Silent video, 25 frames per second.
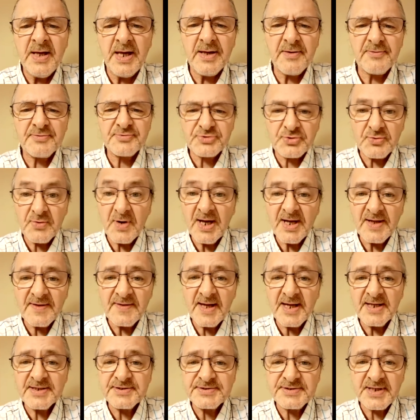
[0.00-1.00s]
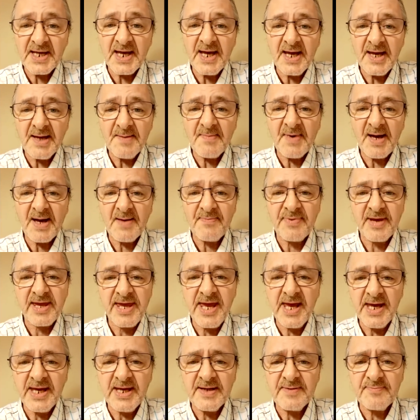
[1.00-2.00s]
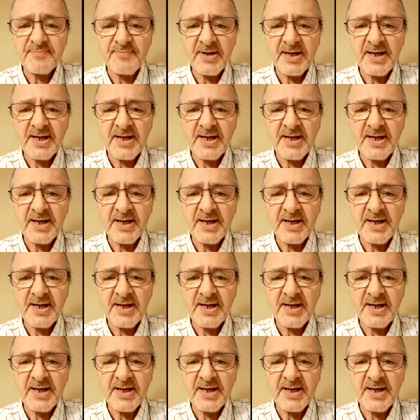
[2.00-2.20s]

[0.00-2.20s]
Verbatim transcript: It was around that time I began